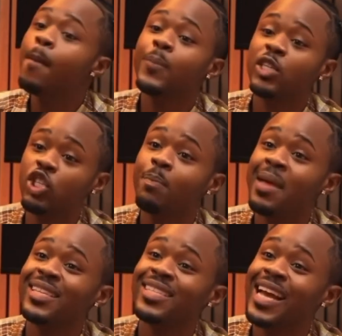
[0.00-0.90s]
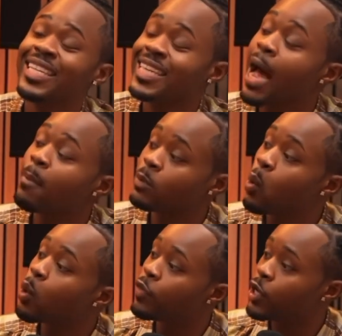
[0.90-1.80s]
But she makes 10 times
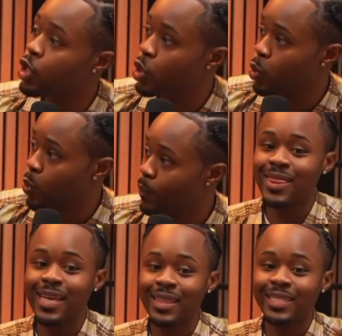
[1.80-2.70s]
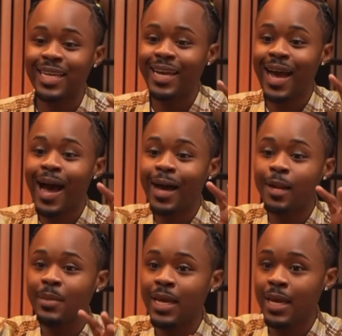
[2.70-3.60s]
more than you. I think the
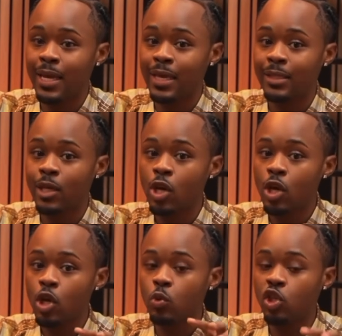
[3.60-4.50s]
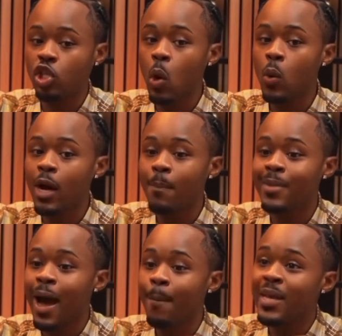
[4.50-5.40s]
dichotomy is you showed up
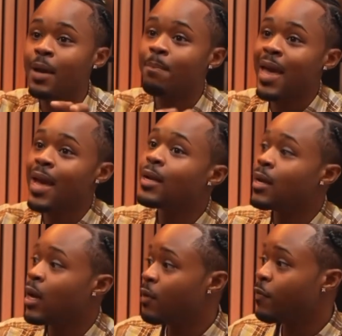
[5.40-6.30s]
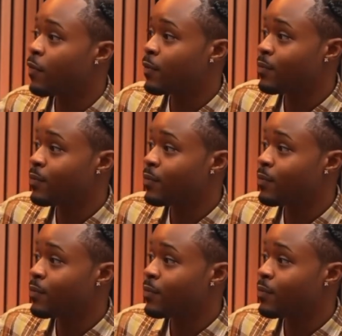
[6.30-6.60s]
not being man enough.